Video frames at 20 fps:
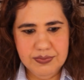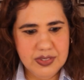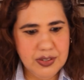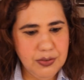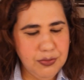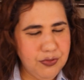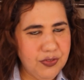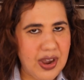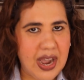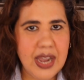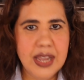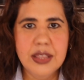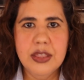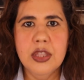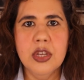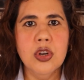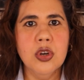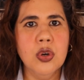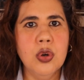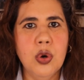
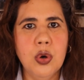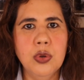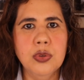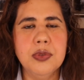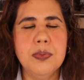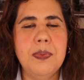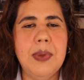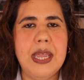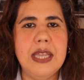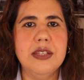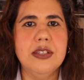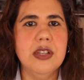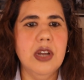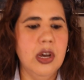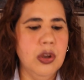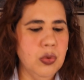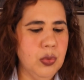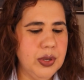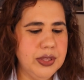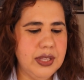defined their goals based
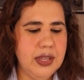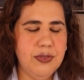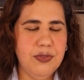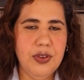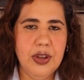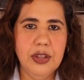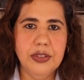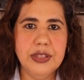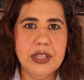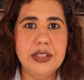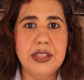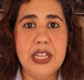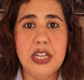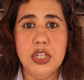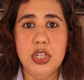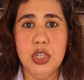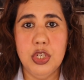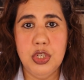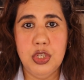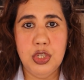on what they felt that they
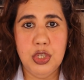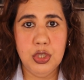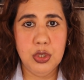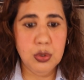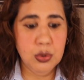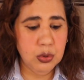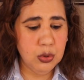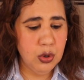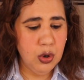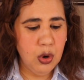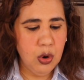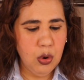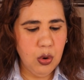should do